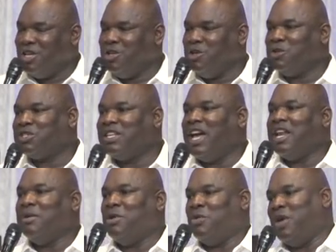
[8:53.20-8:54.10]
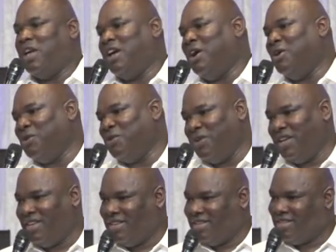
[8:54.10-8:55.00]
and you send him away
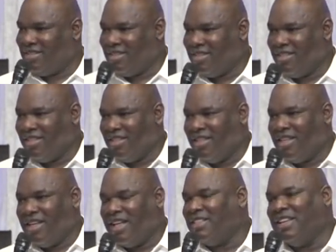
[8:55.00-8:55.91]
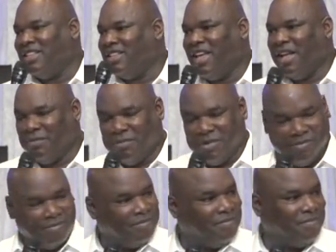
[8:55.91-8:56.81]
hungry and didn't help him?